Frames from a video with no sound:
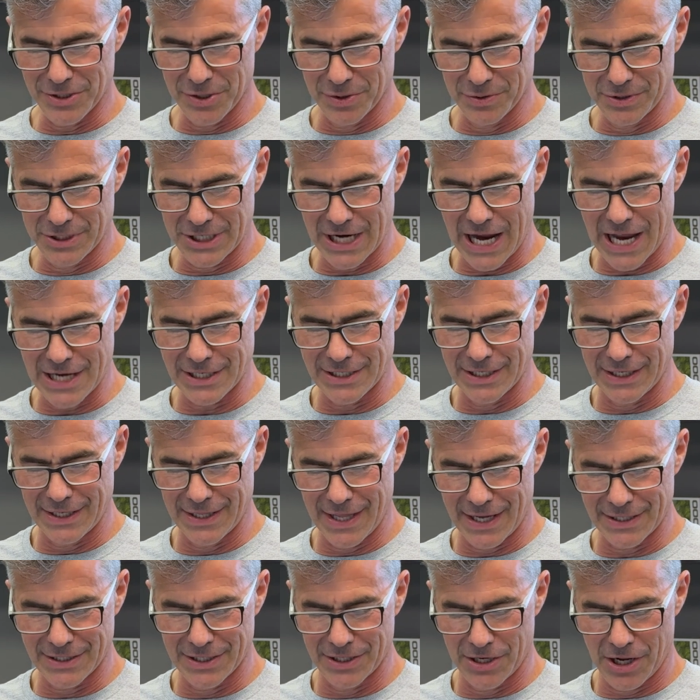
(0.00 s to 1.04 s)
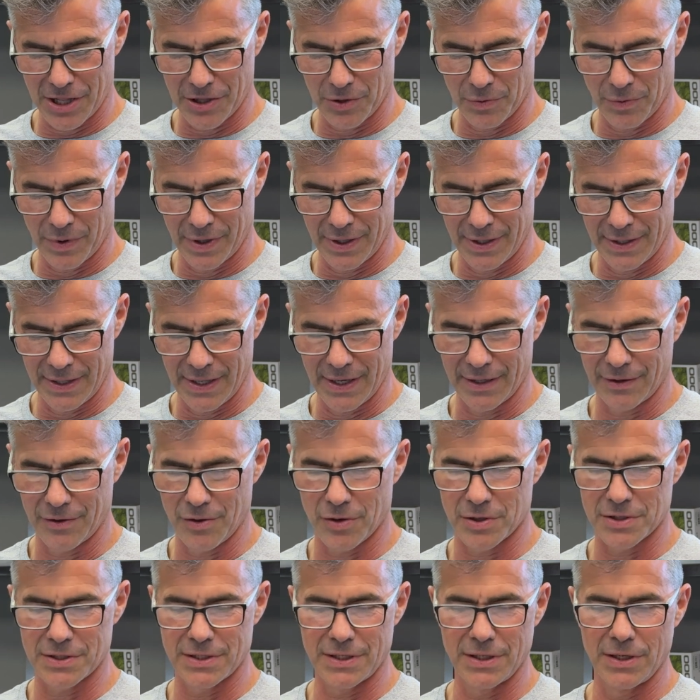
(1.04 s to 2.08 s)
chassis. That's another one. And then of
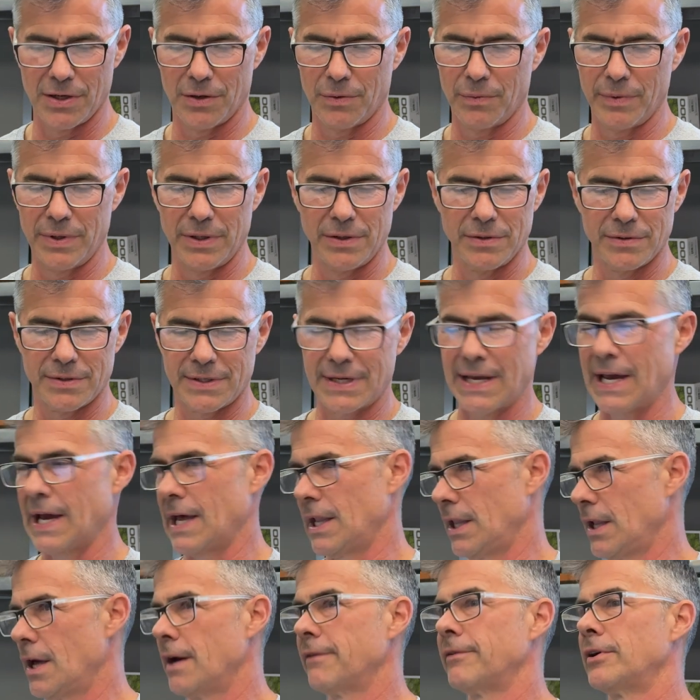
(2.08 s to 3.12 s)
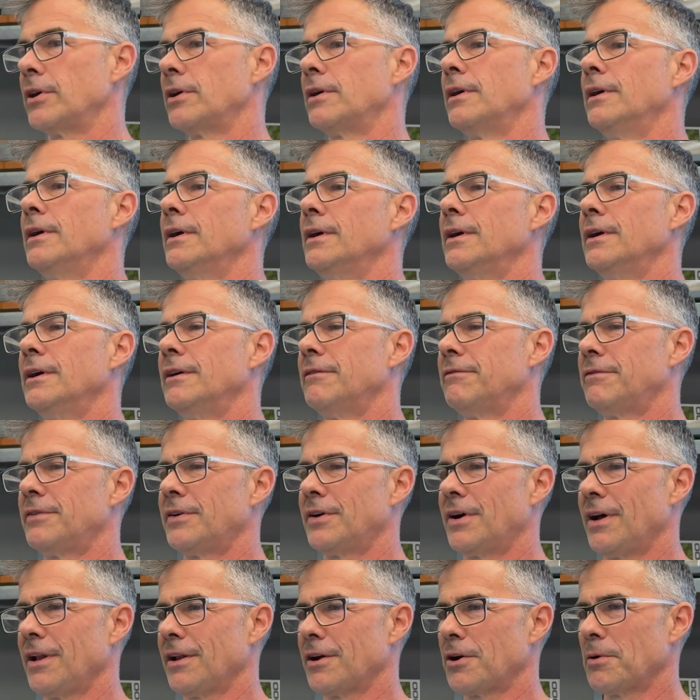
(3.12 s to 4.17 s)
course we used cat lever
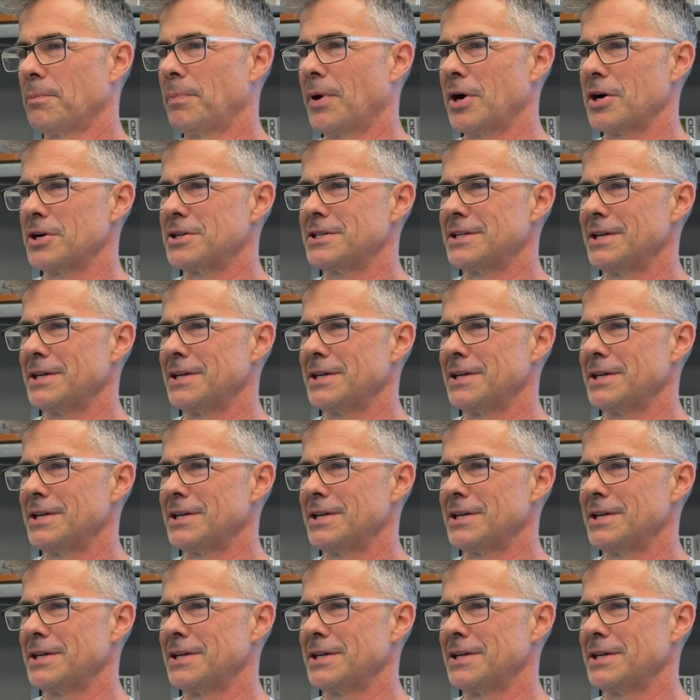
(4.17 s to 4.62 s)
for all our parts